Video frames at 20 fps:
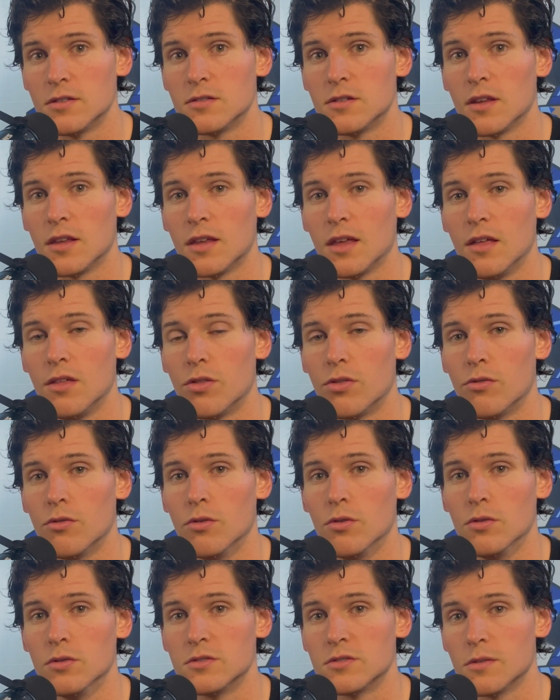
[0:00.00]
to get
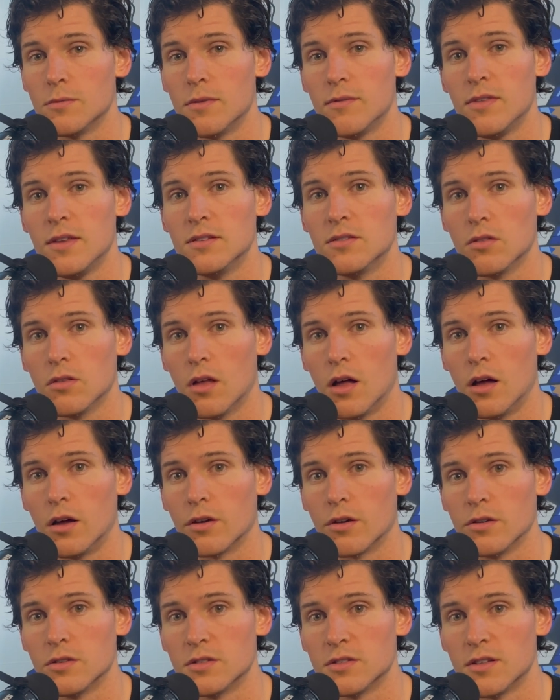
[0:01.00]
through some of these
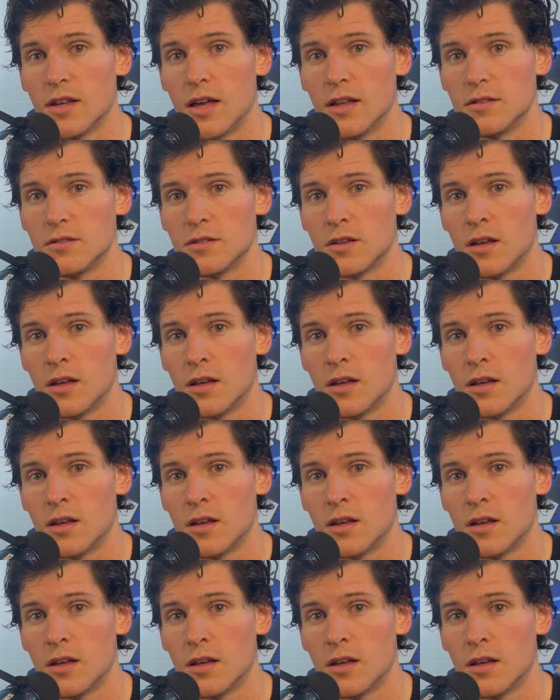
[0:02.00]
longer sets.